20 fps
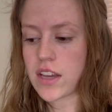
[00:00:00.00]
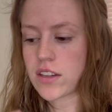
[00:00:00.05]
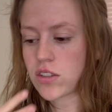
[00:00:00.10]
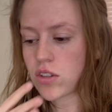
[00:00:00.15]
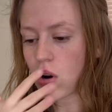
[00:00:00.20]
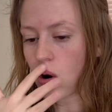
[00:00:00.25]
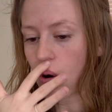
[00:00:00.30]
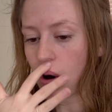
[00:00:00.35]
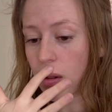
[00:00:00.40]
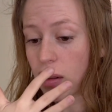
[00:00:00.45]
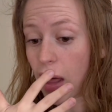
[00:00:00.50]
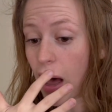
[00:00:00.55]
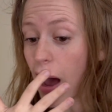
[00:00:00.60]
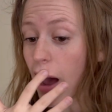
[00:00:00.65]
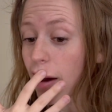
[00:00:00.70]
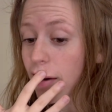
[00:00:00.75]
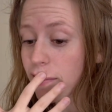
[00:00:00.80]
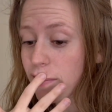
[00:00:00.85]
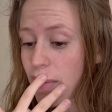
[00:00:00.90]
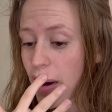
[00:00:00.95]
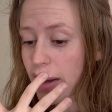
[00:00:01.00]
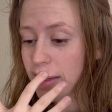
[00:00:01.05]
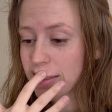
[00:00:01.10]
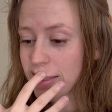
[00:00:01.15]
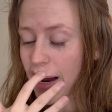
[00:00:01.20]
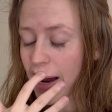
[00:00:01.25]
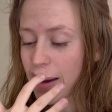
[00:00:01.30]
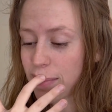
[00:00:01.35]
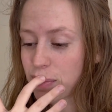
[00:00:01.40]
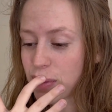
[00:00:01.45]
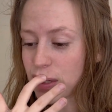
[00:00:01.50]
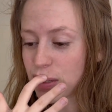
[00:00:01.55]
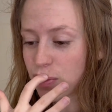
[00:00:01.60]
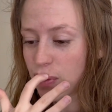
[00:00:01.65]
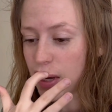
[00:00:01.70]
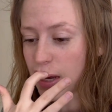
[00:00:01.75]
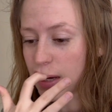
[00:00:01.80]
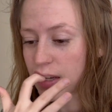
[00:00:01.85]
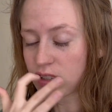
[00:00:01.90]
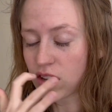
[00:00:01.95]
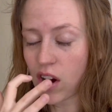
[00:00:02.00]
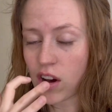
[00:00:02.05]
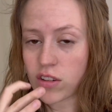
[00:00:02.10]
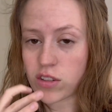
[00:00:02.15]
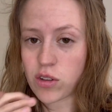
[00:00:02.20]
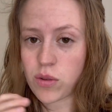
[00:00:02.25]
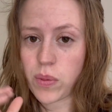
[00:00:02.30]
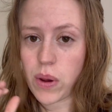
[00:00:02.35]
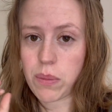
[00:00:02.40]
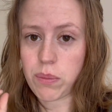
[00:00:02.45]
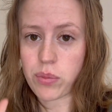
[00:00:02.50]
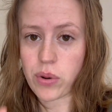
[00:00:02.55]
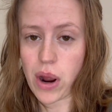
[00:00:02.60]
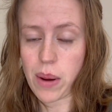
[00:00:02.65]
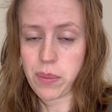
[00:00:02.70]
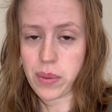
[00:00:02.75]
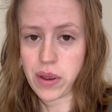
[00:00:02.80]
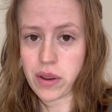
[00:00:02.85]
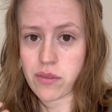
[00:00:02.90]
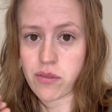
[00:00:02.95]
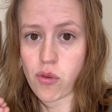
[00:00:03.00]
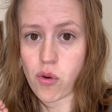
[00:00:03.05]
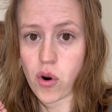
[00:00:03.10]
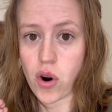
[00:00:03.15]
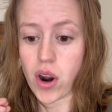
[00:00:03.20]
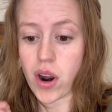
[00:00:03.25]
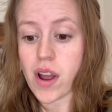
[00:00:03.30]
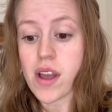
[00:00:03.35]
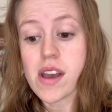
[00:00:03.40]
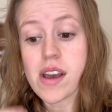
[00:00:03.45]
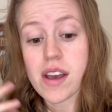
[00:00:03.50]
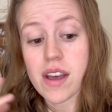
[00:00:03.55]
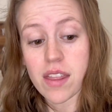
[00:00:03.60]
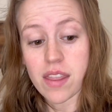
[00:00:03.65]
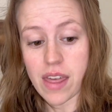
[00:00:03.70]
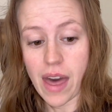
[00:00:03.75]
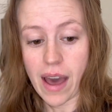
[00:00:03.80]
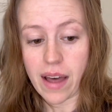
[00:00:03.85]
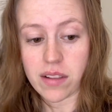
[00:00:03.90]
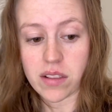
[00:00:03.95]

so a lot of my time this week has also been prepping for that